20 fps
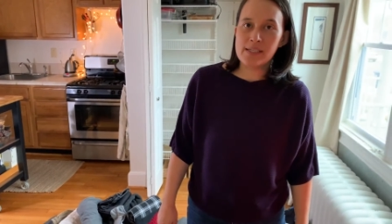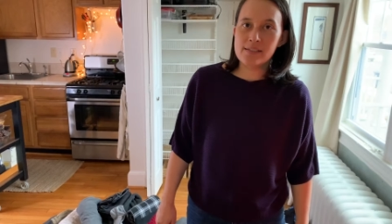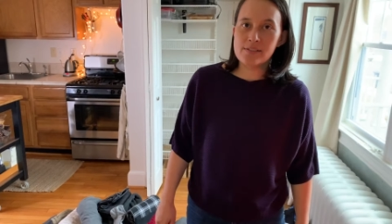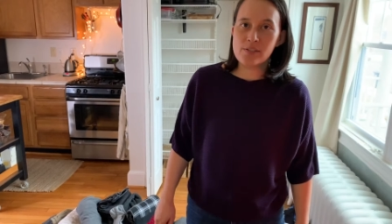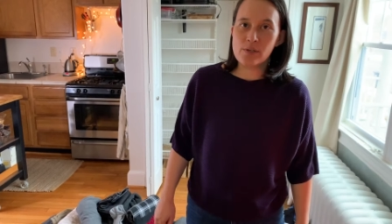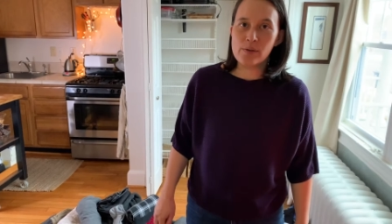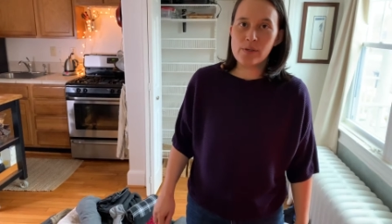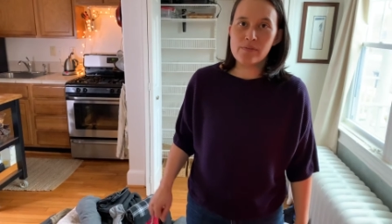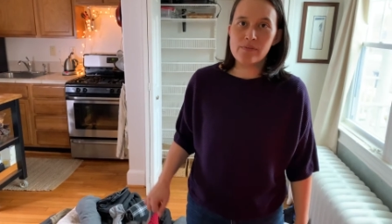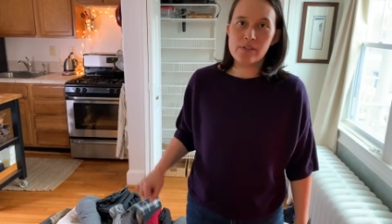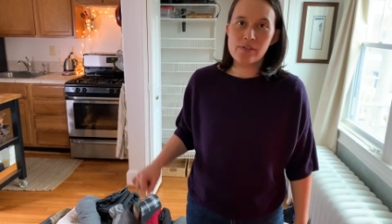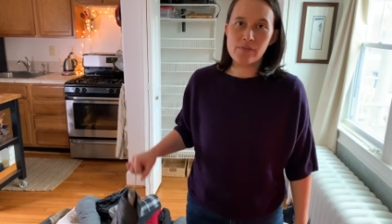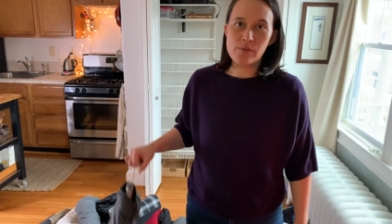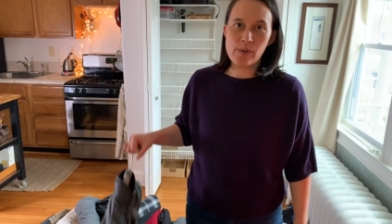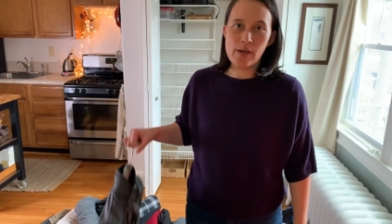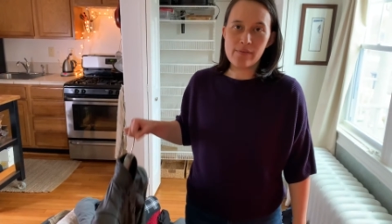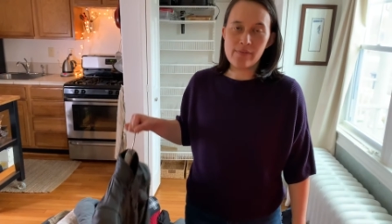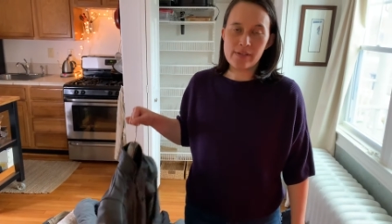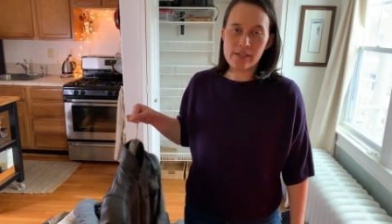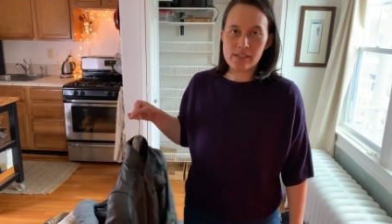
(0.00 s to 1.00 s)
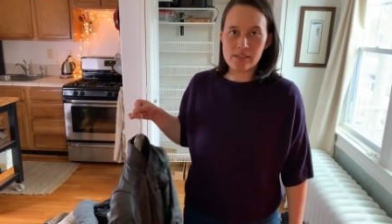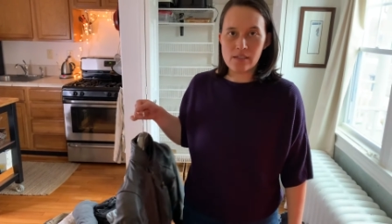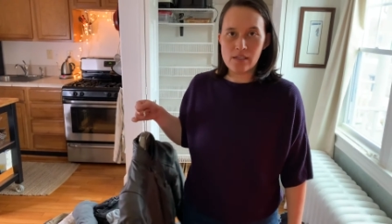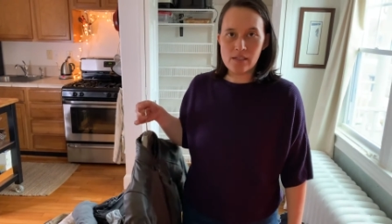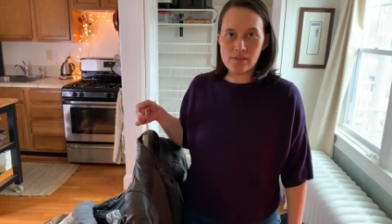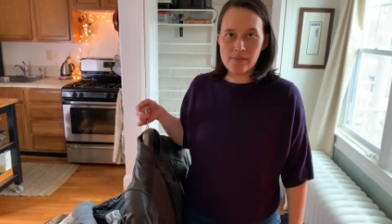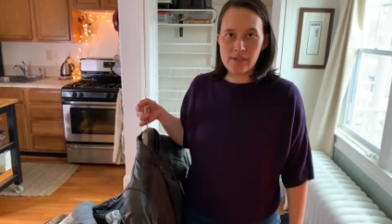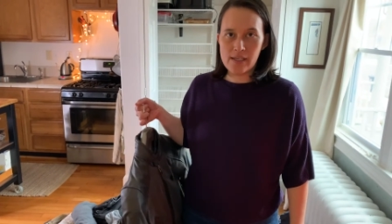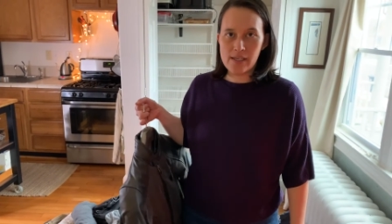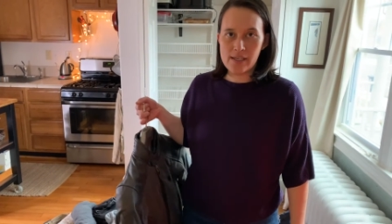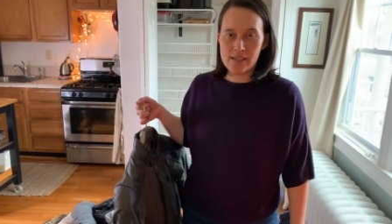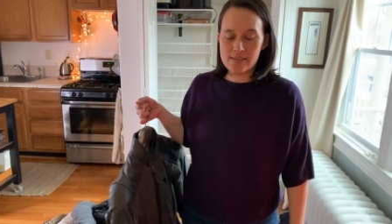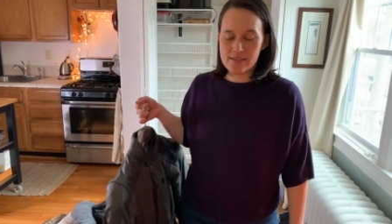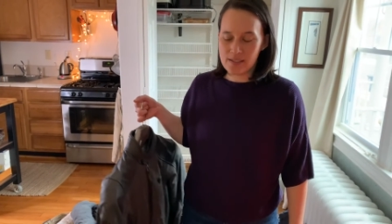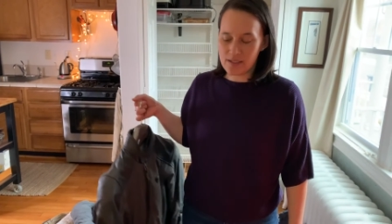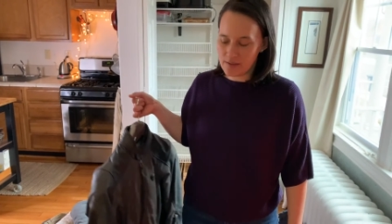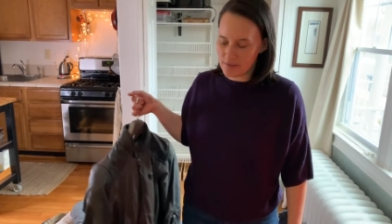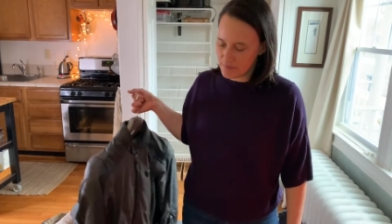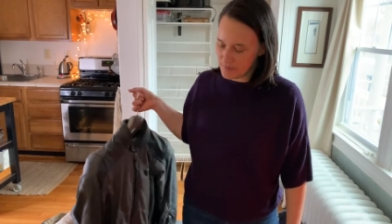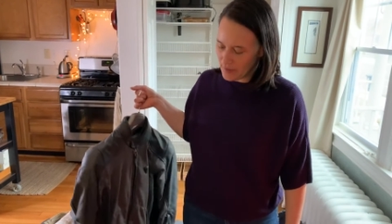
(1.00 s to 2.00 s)
So even if you have like a ton of hanging
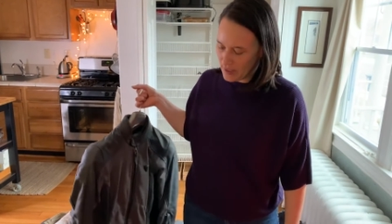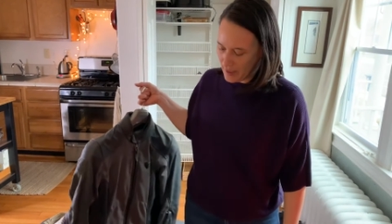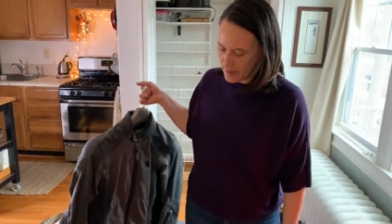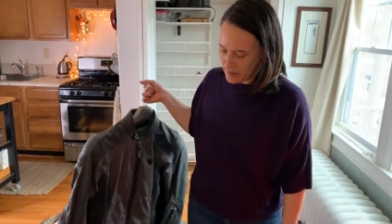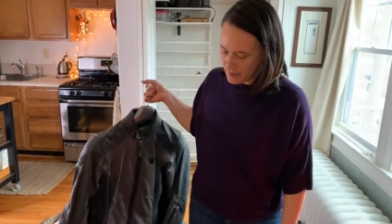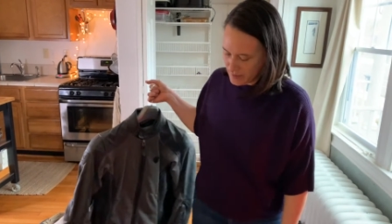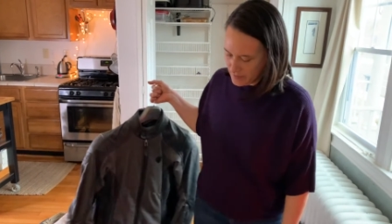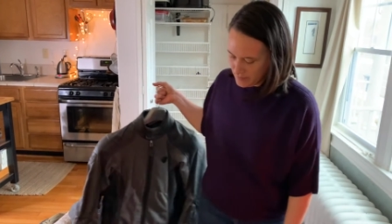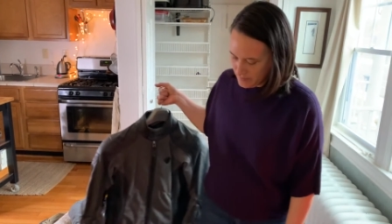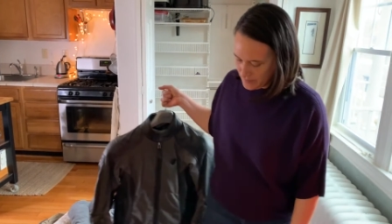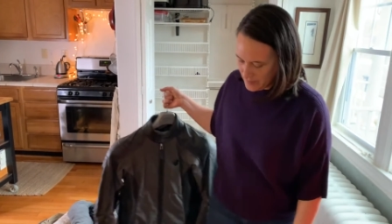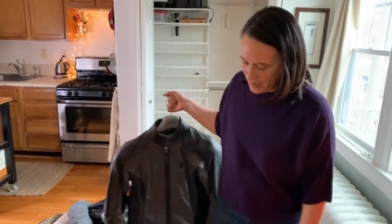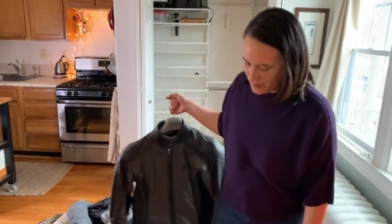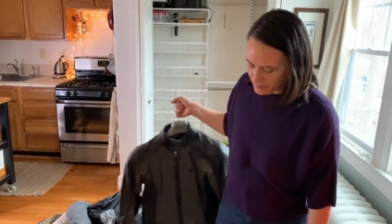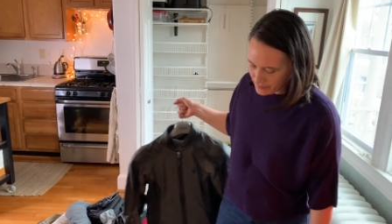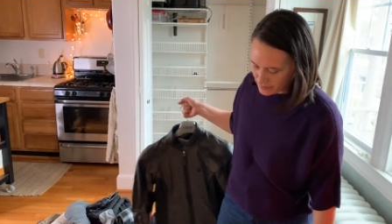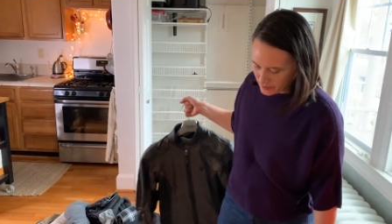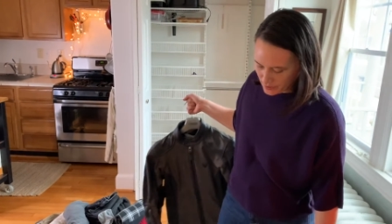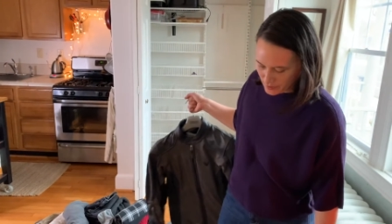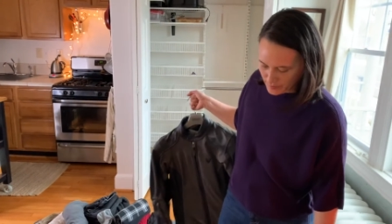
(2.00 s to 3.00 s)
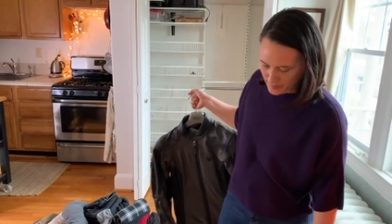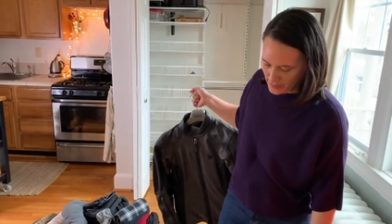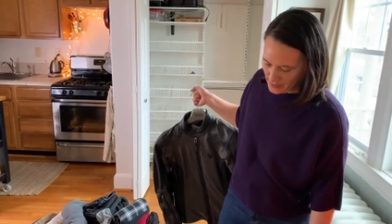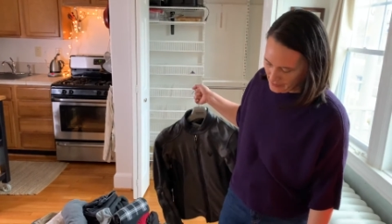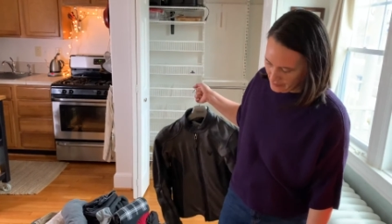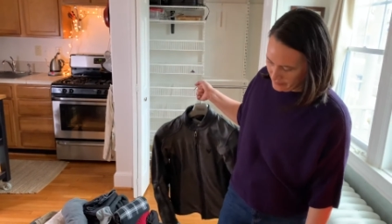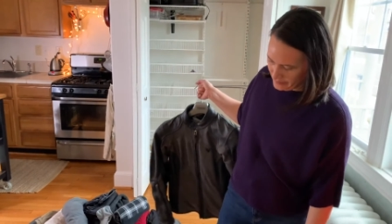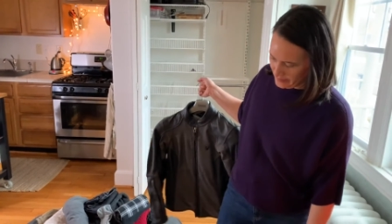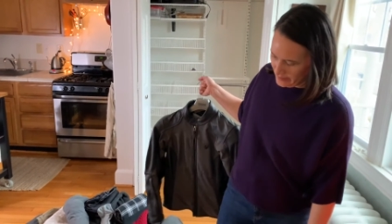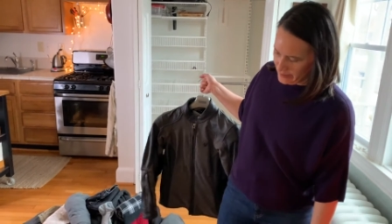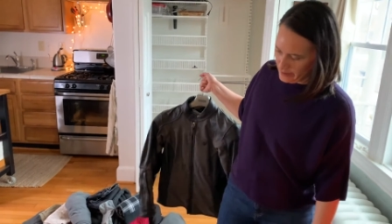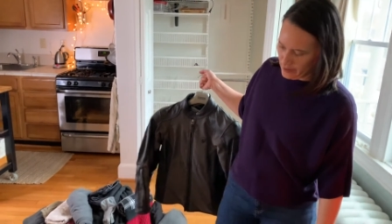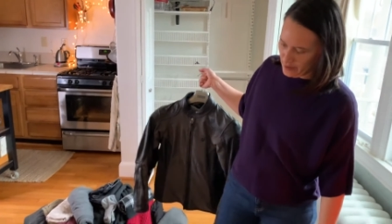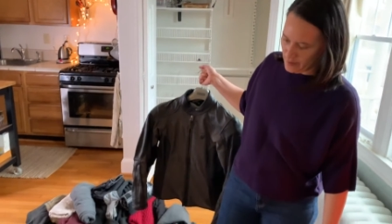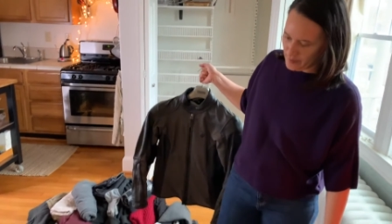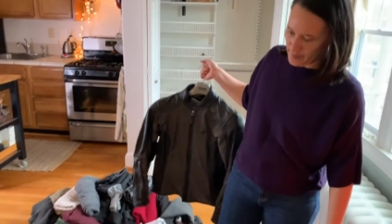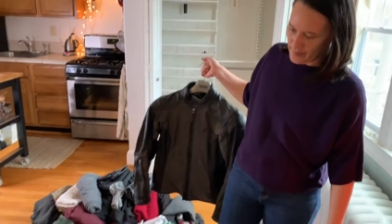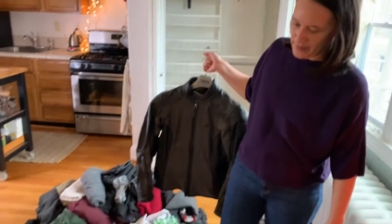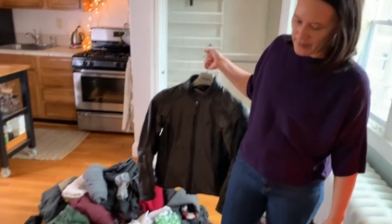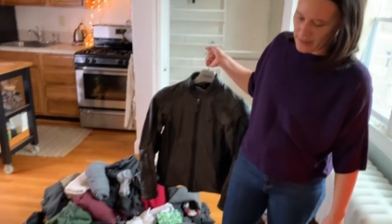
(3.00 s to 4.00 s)
stuff, I have a good pile here, but